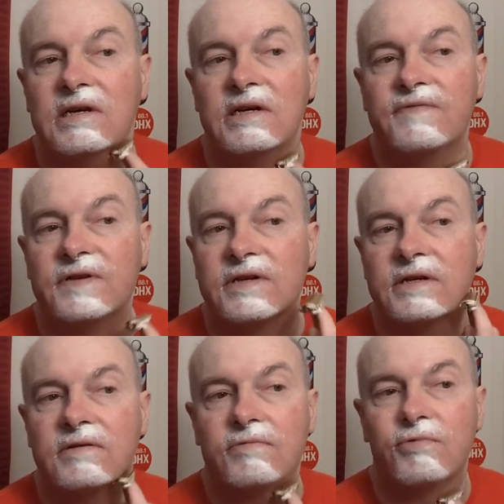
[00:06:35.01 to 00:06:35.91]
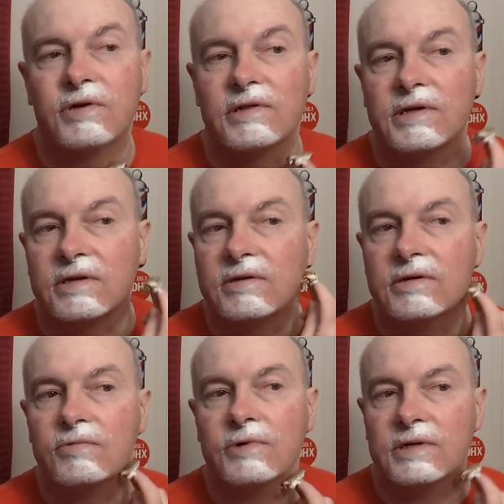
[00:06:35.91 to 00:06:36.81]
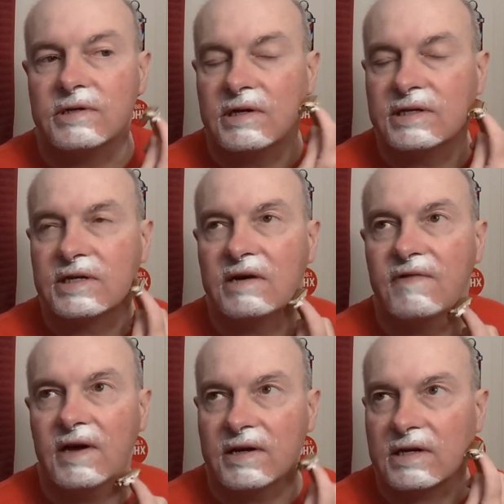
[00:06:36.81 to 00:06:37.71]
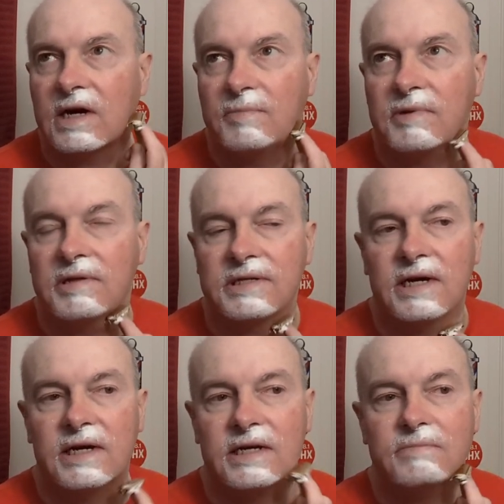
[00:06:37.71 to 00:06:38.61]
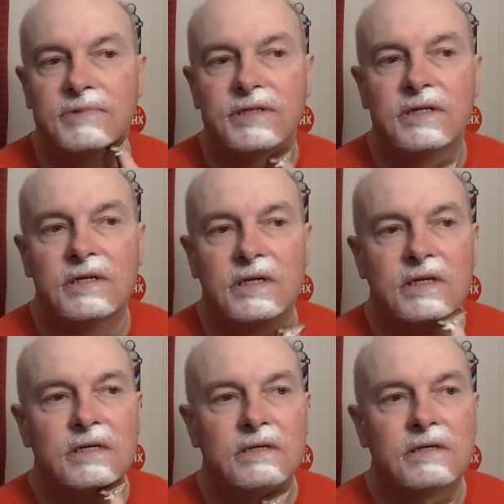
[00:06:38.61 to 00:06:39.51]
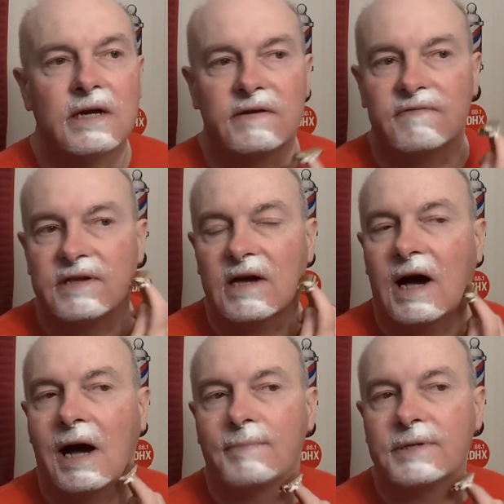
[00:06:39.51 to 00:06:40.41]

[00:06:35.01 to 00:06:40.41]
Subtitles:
And if you get a really good one, as I've had a couple of times, kind of the